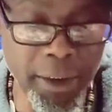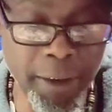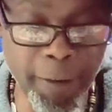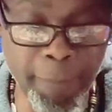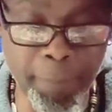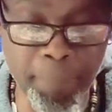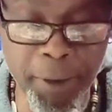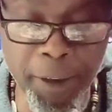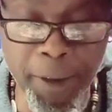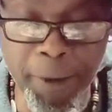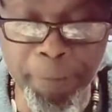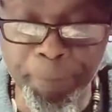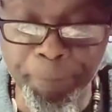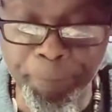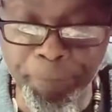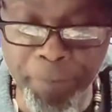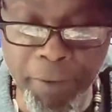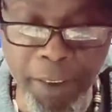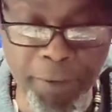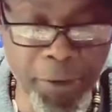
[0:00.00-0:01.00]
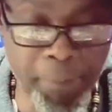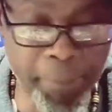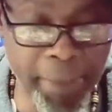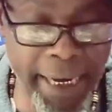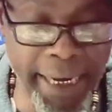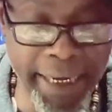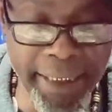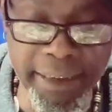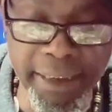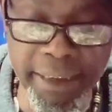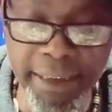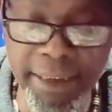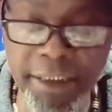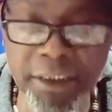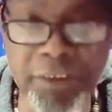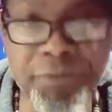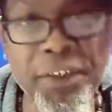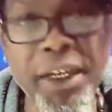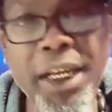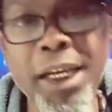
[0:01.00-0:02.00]
But the main
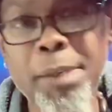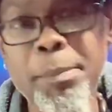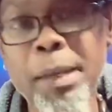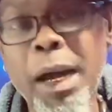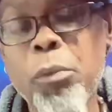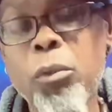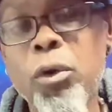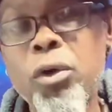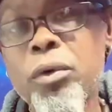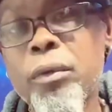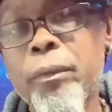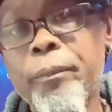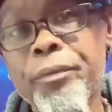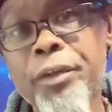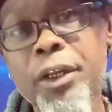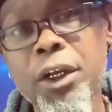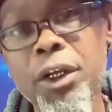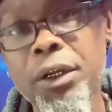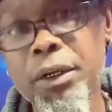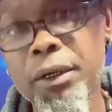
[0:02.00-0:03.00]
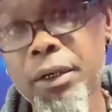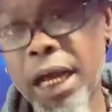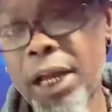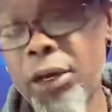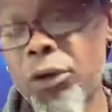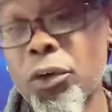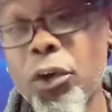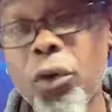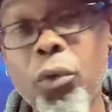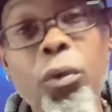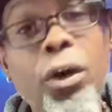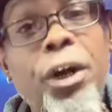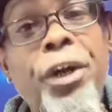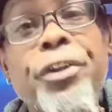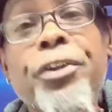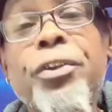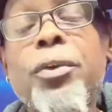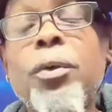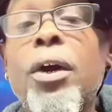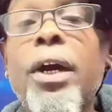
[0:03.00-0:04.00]
thing is, fam, I don't know
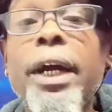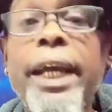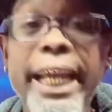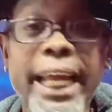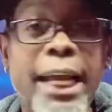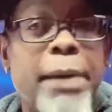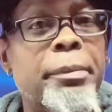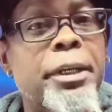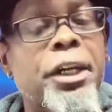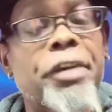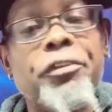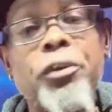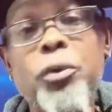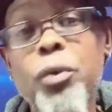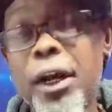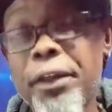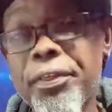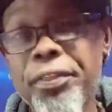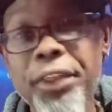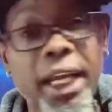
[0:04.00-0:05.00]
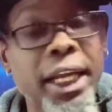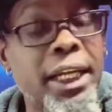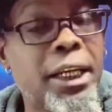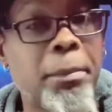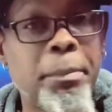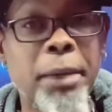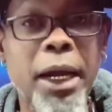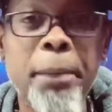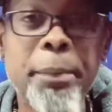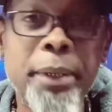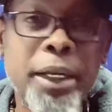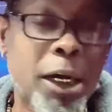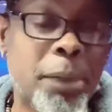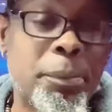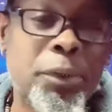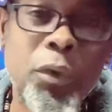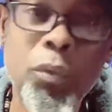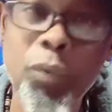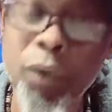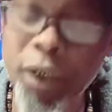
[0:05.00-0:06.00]
where you are at, but if you are thinking about
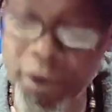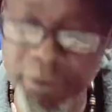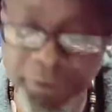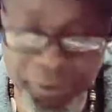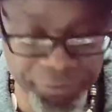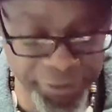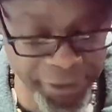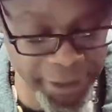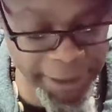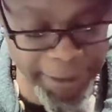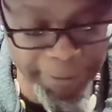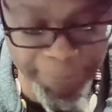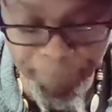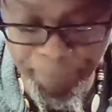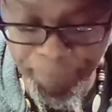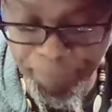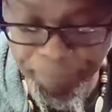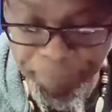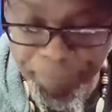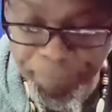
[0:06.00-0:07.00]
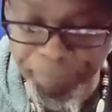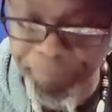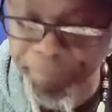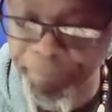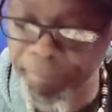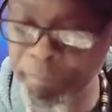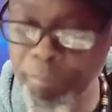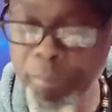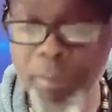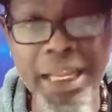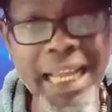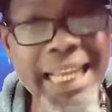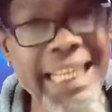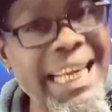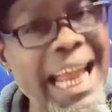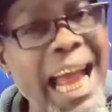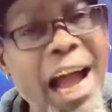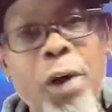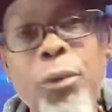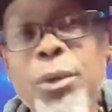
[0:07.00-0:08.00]
becoming a welder, fam,
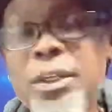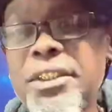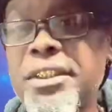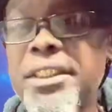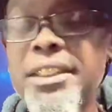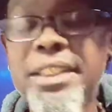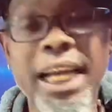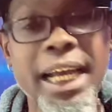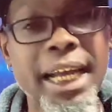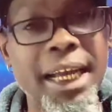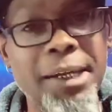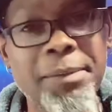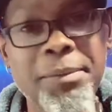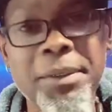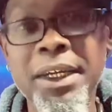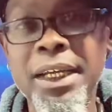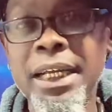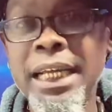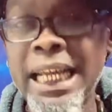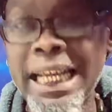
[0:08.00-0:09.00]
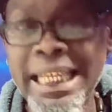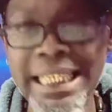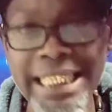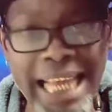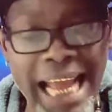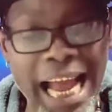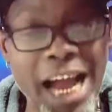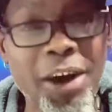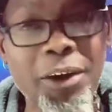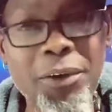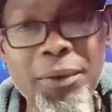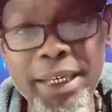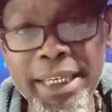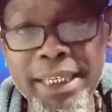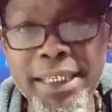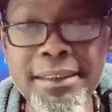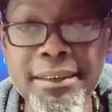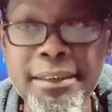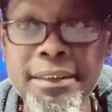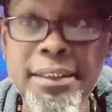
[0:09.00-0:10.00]
now is the time.
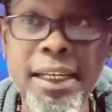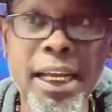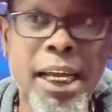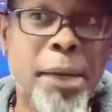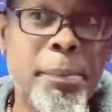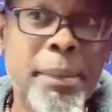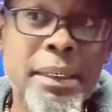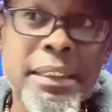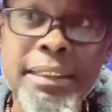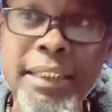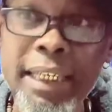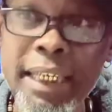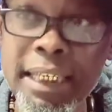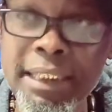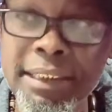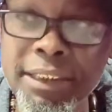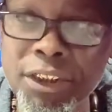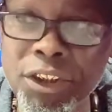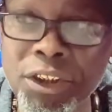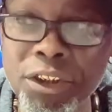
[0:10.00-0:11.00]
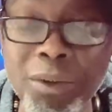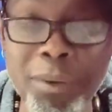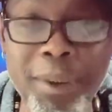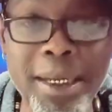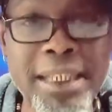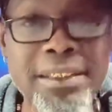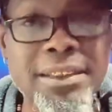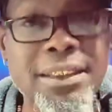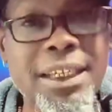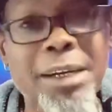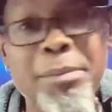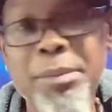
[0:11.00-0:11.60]
Now is the time. It says in the U.S.